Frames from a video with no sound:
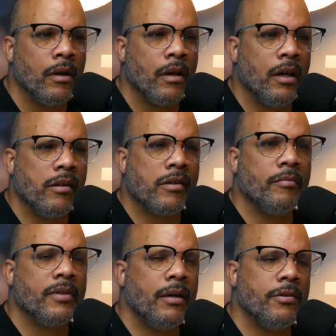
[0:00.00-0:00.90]
And
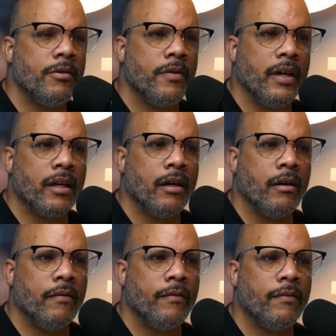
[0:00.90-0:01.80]
sometimes you think
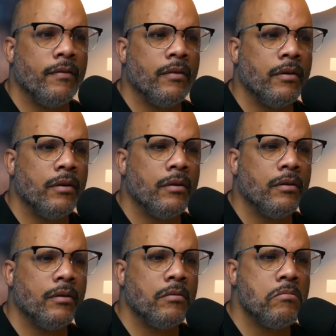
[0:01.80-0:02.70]
of,
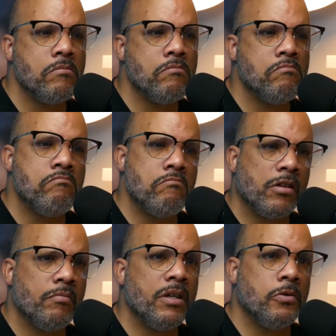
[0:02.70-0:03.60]
let's
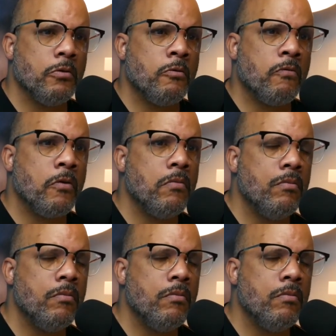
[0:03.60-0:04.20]
be truthful,